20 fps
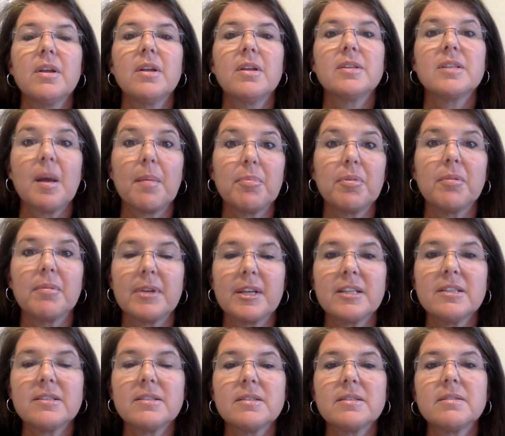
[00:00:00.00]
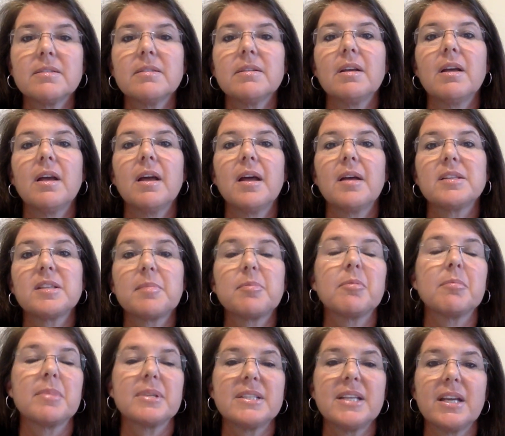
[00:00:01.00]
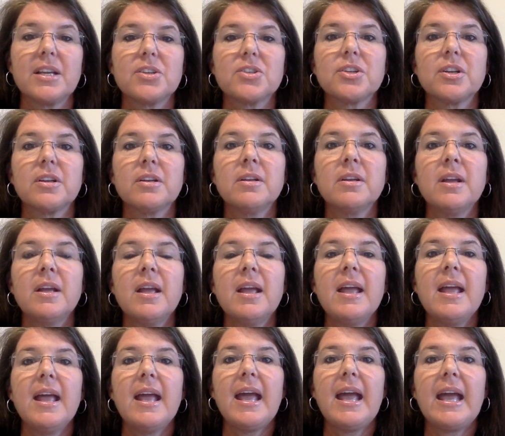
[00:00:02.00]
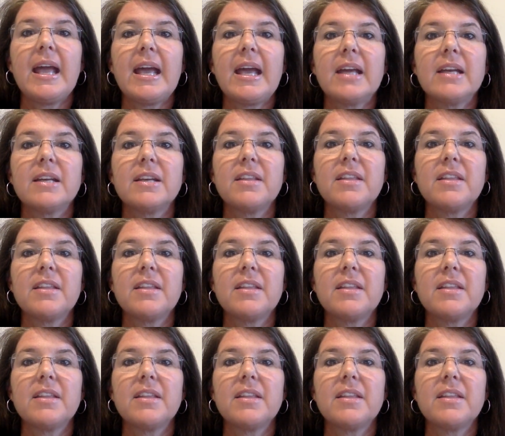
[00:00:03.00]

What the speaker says: supplements, supplementation, and